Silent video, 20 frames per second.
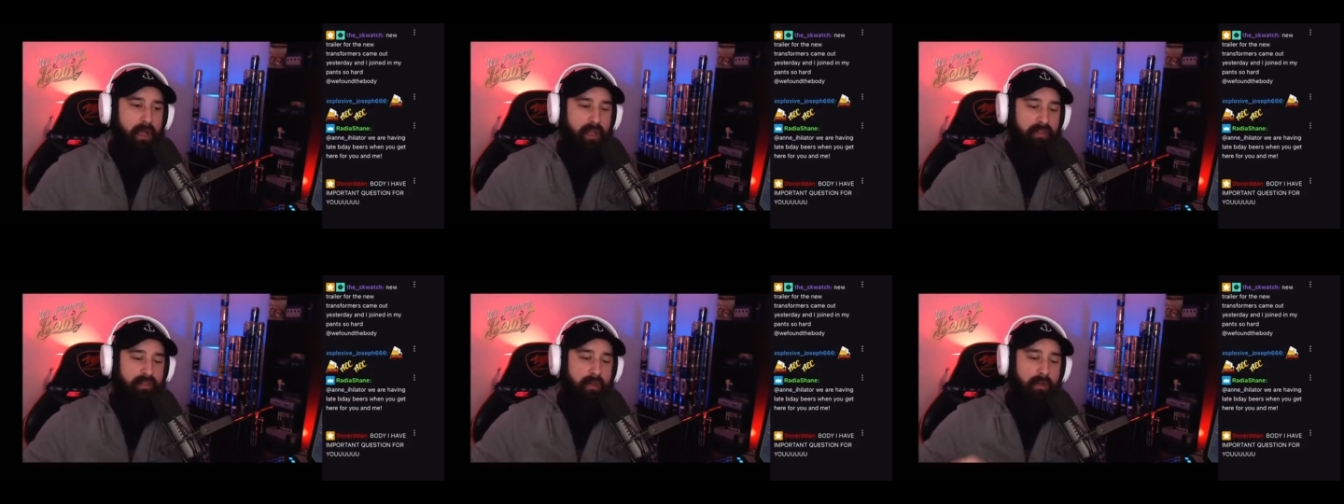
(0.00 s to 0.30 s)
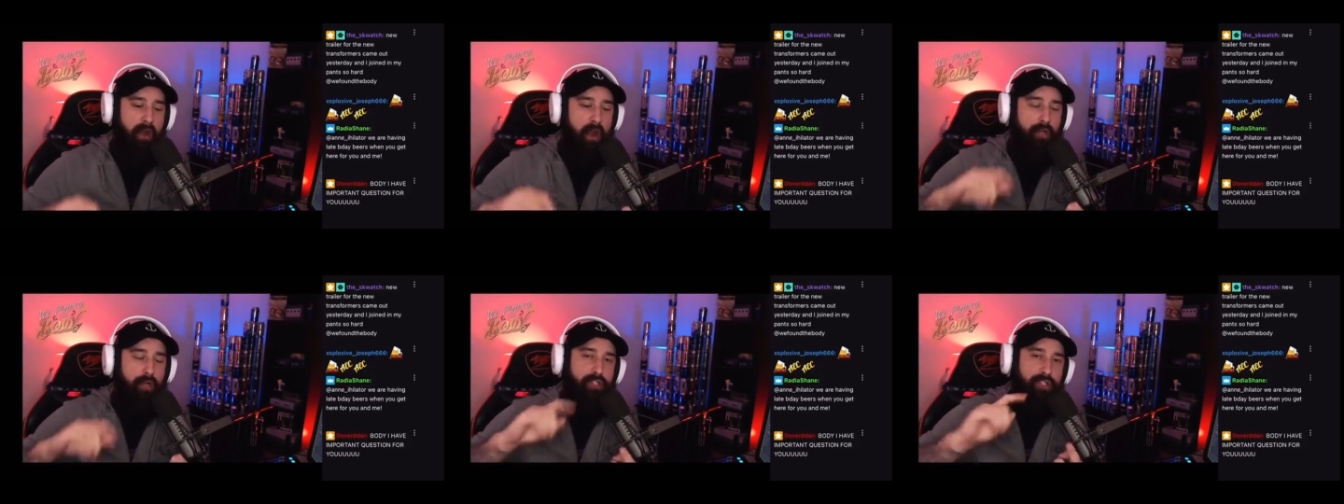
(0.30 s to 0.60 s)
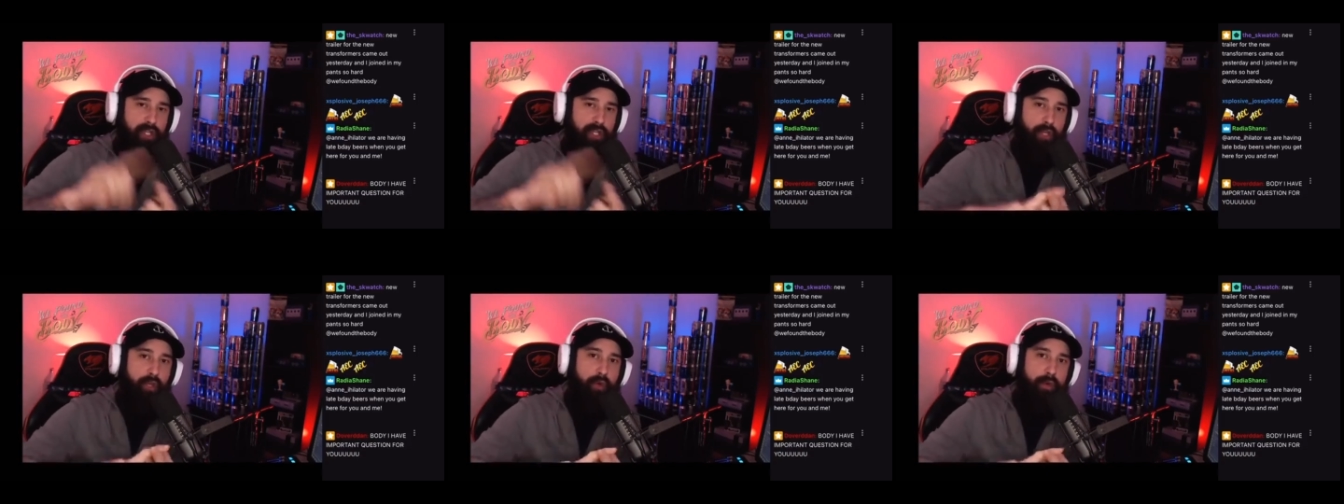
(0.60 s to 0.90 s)
There are
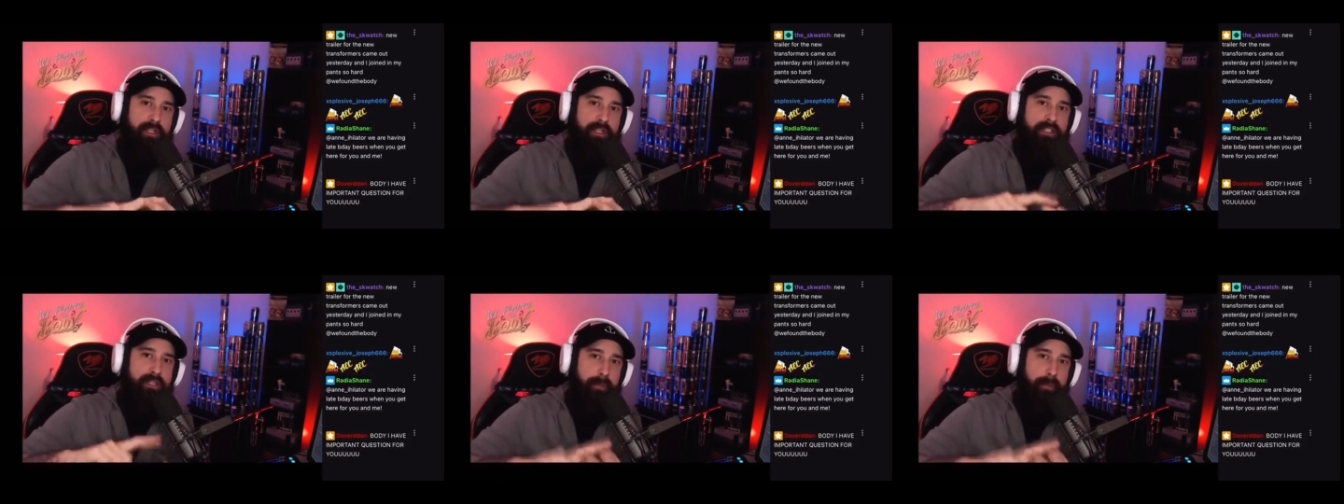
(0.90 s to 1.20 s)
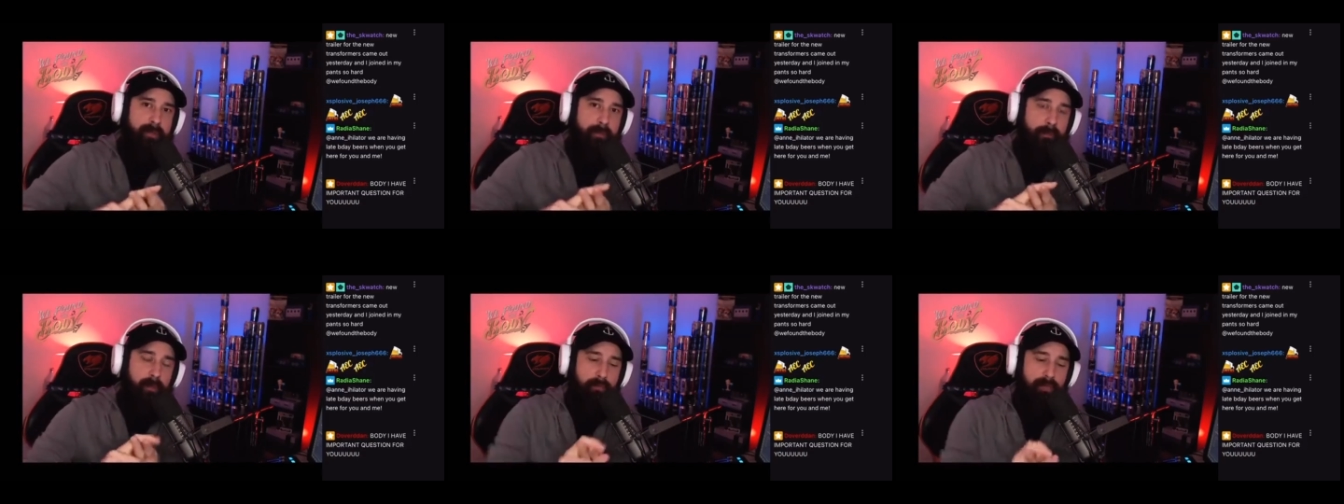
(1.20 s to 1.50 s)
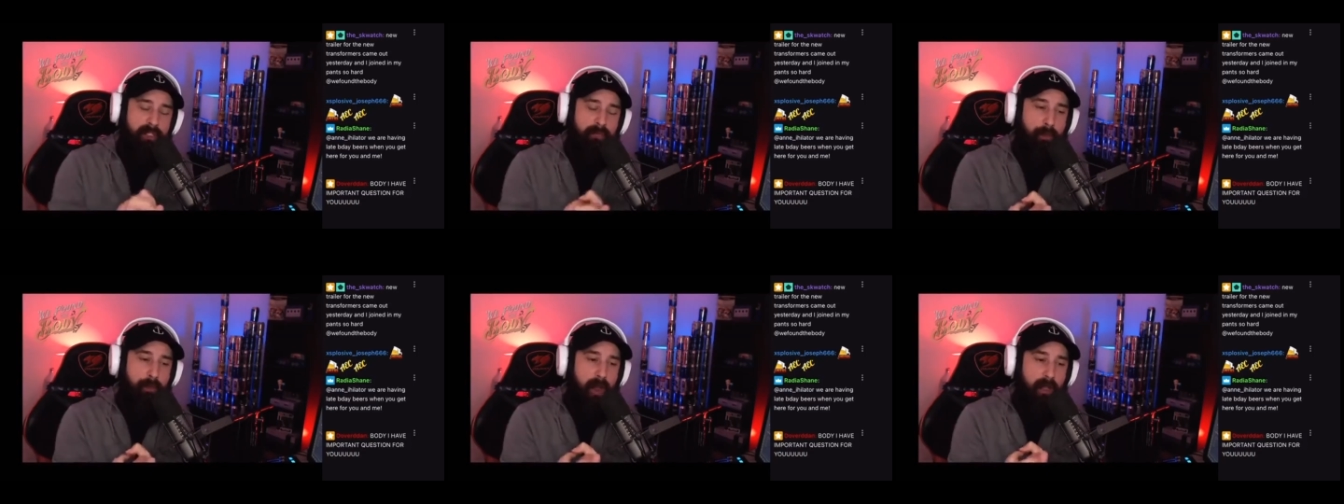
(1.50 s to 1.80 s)
two acceptable
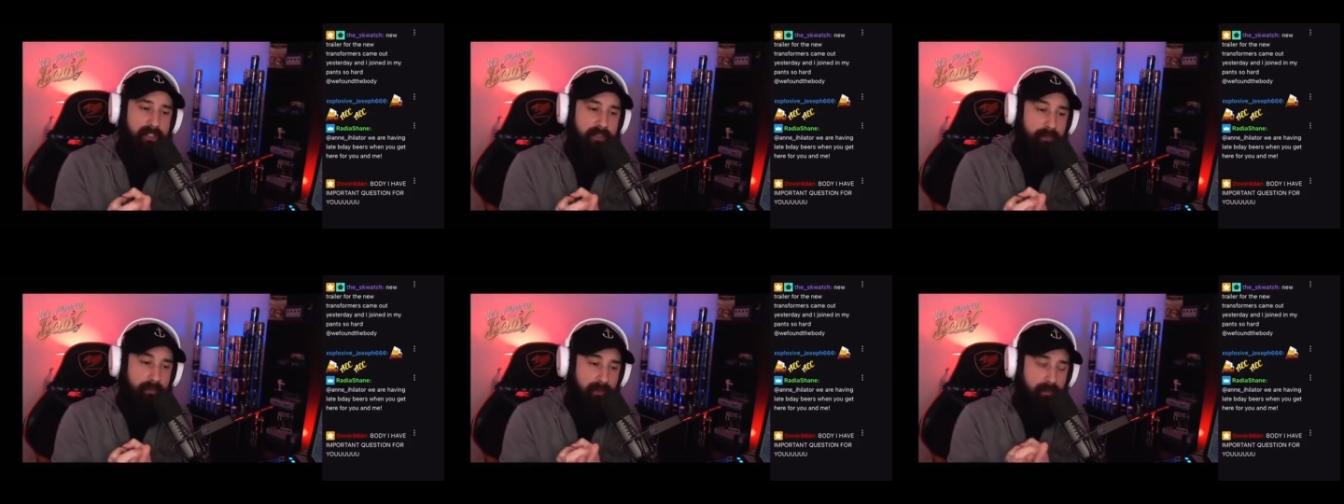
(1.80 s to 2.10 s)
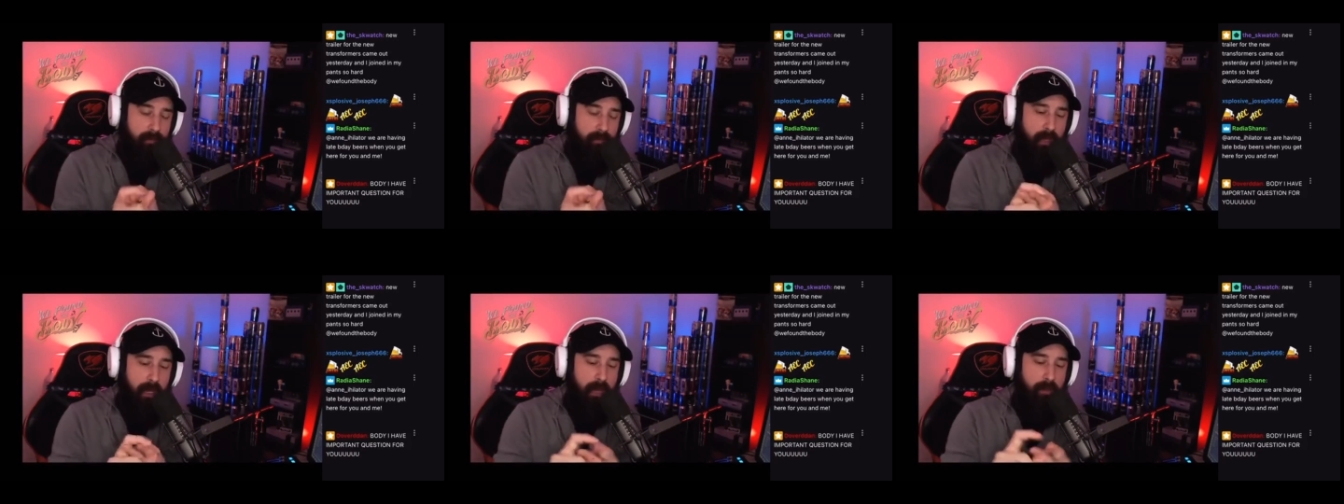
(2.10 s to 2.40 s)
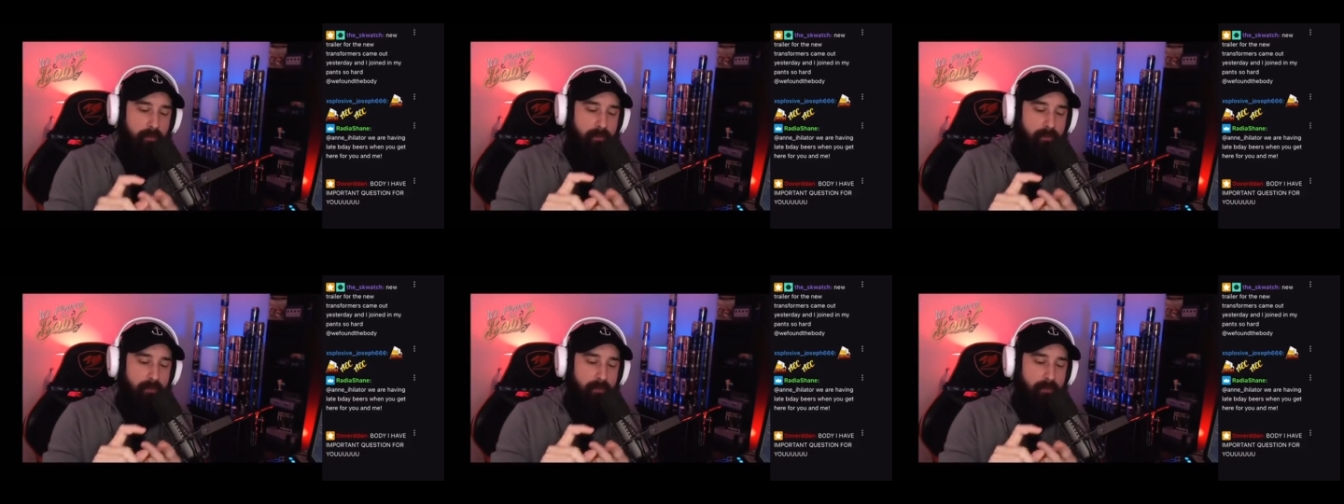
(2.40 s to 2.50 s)
response, uh,